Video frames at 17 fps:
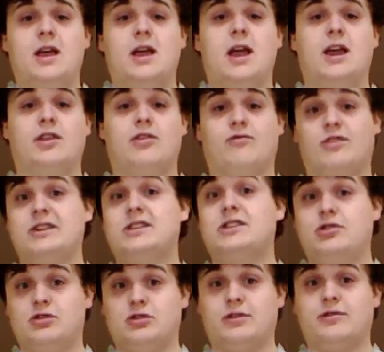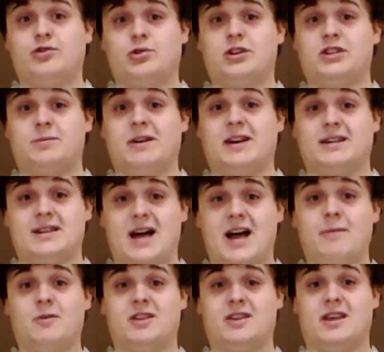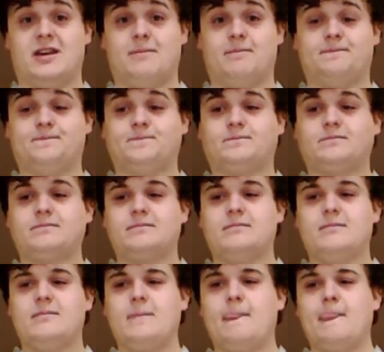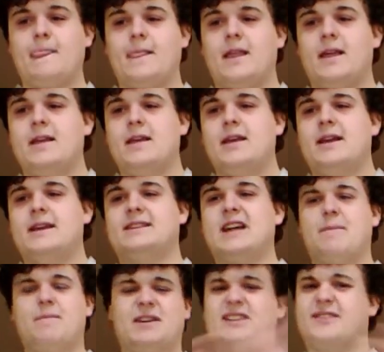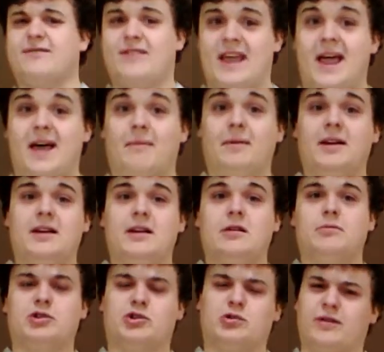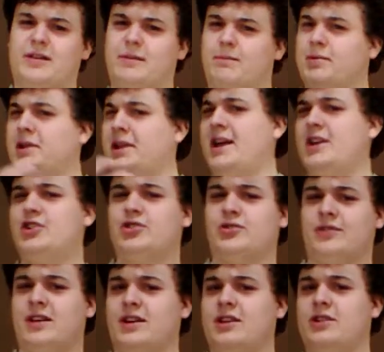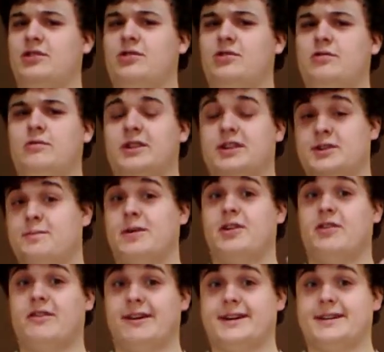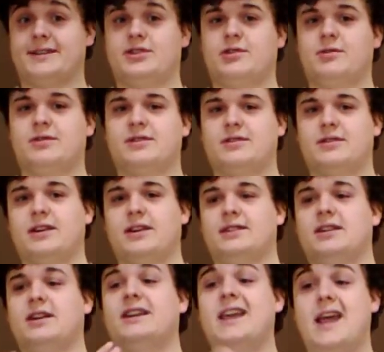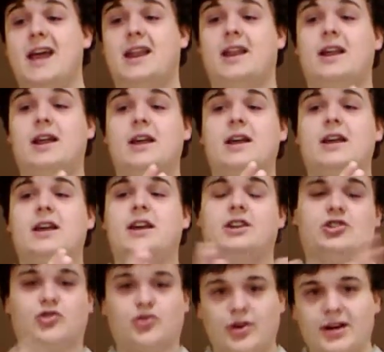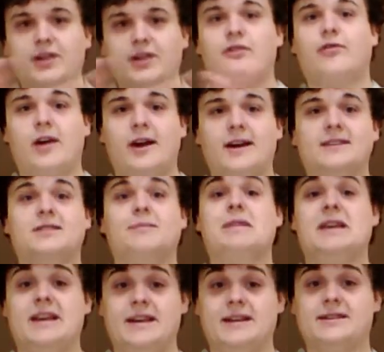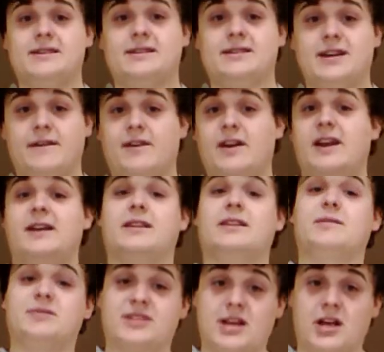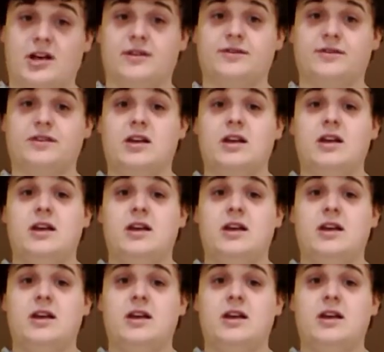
and the reason you enjoy spending time with them is not because of them, but sort of the pleasure that you experience. So it's treating your friend as a means instead of an end in themselves.